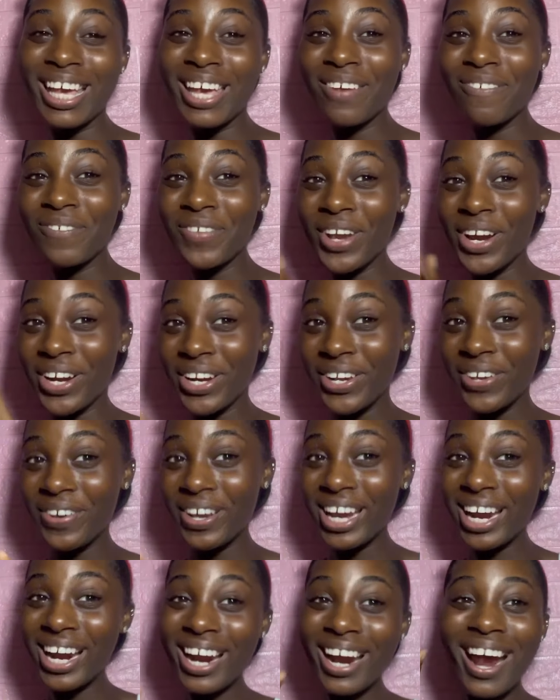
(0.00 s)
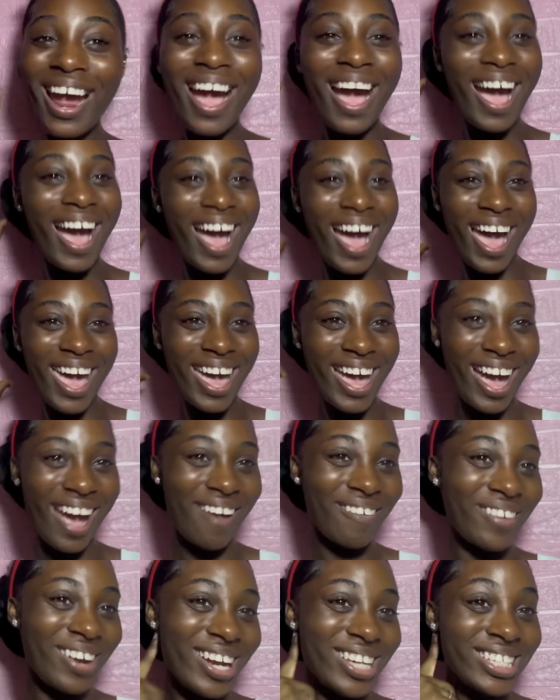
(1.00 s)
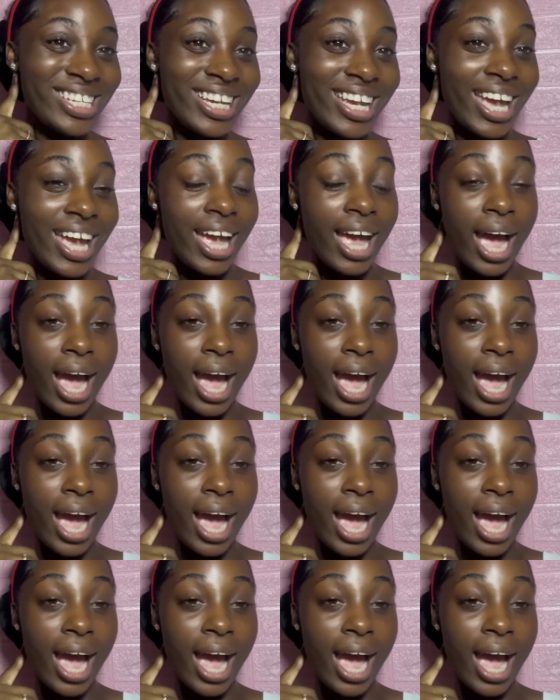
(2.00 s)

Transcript: If you're new here, hi, I'm Crazy K.